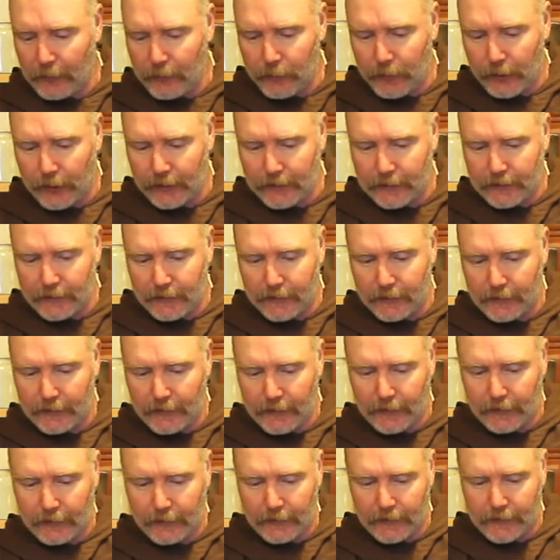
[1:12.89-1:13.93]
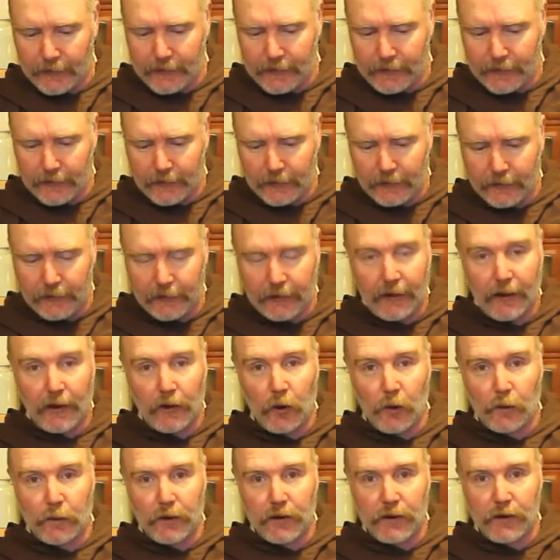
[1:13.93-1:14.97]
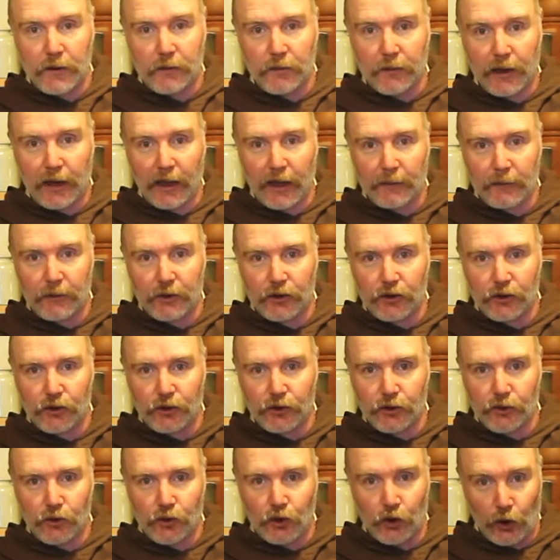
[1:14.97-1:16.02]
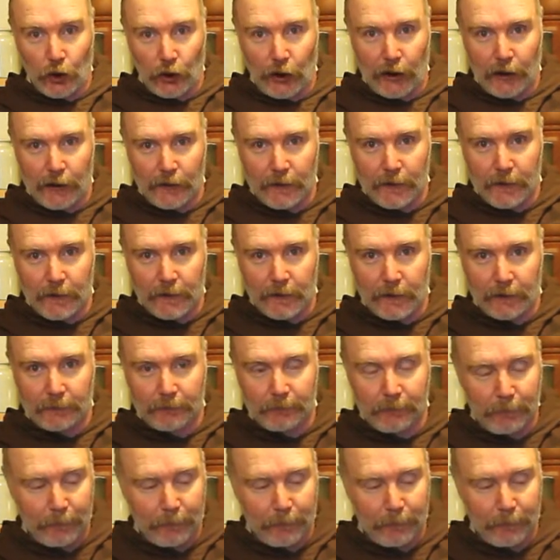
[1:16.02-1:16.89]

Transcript: But yeah, let's cut open some cabbage and show you how it's done.